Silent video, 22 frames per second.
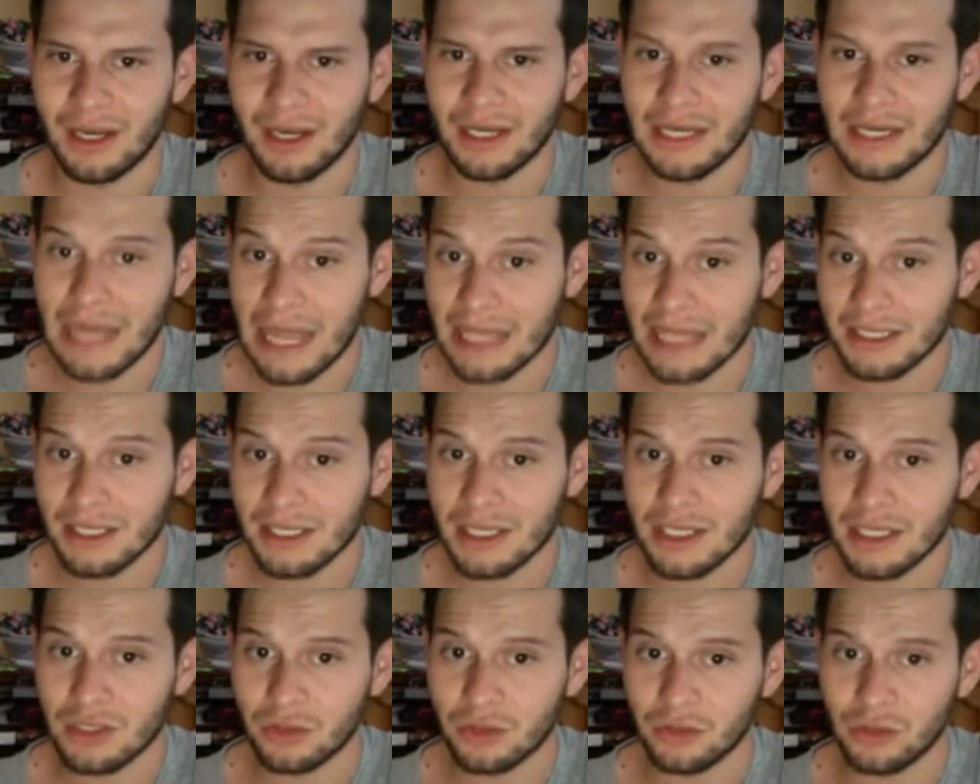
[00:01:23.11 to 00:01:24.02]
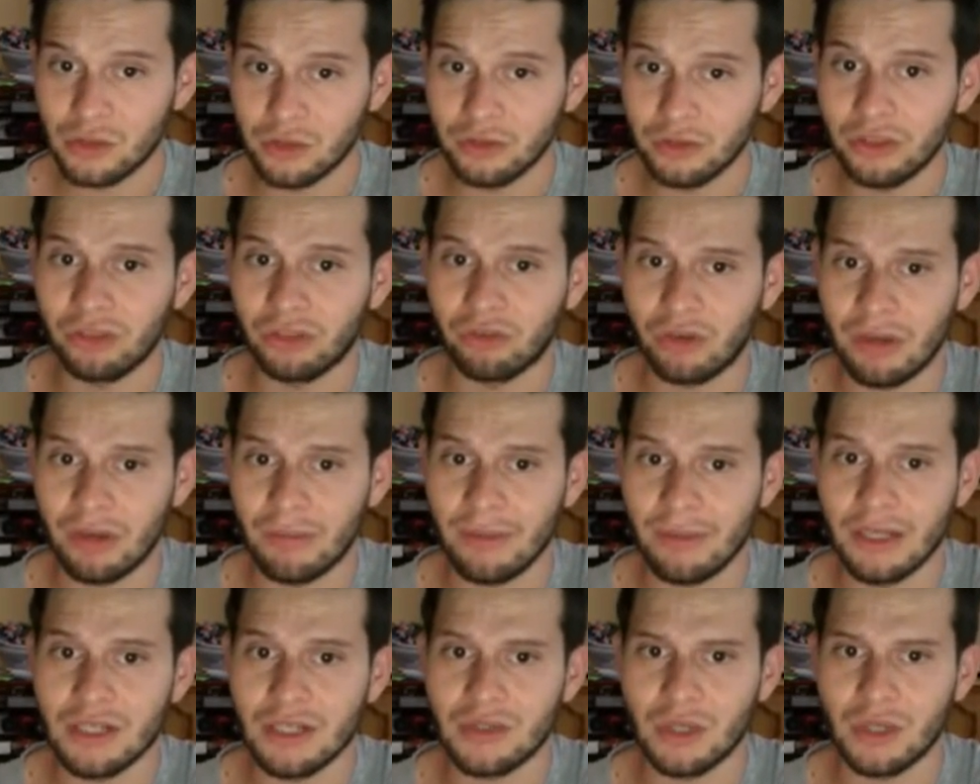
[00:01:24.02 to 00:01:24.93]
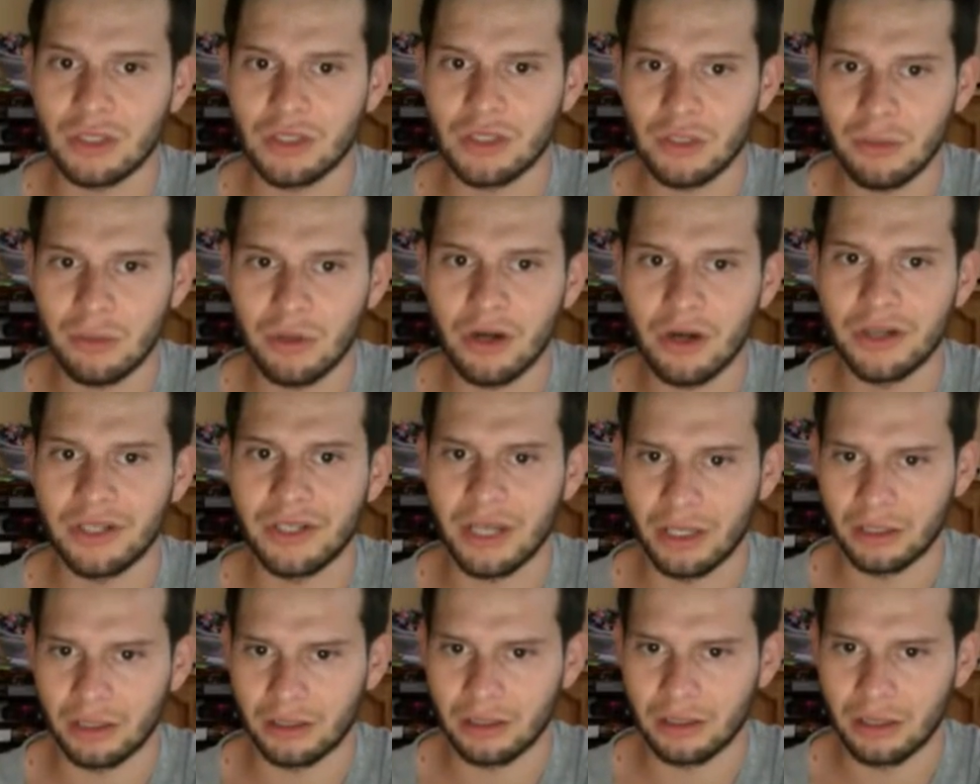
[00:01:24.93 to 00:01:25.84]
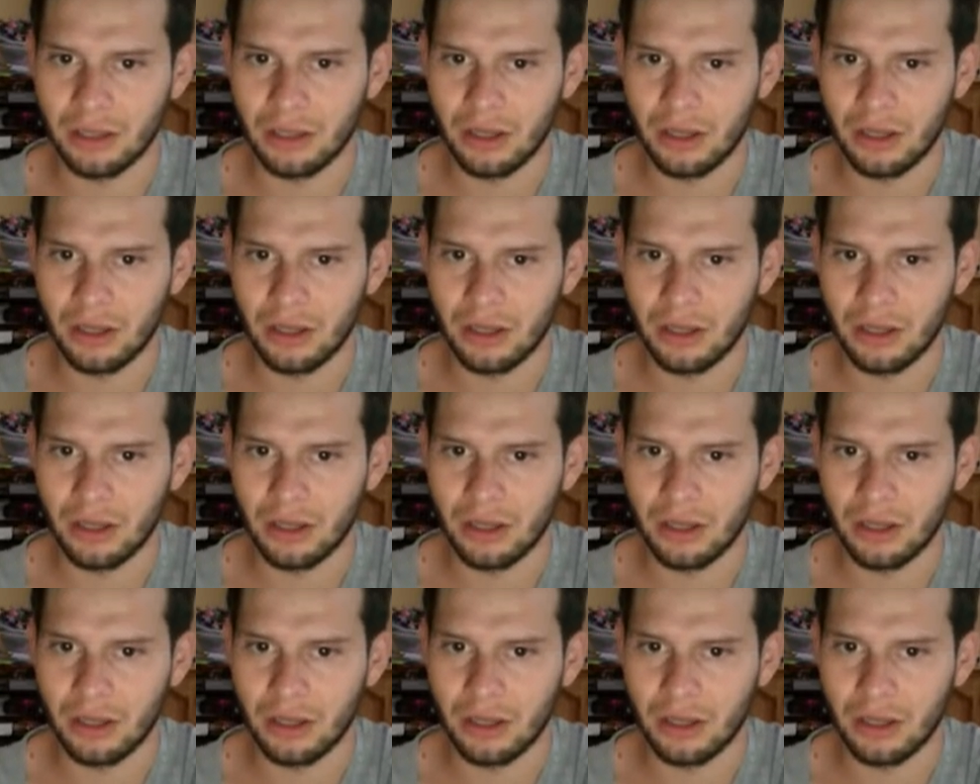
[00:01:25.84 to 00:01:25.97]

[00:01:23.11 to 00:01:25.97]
Next is to turn the strip into a tubular yarn.